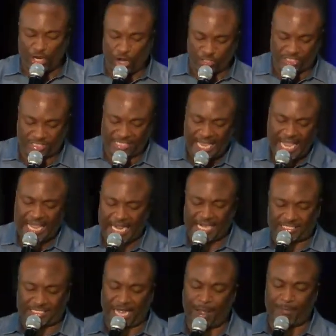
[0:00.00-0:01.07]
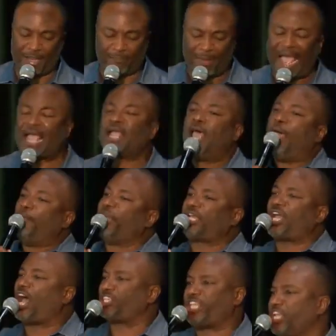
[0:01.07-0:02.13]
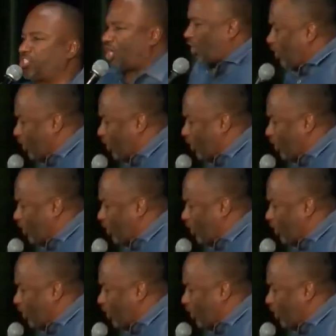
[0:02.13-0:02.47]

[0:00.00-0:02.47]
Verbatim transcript: your seed is coming back because he's a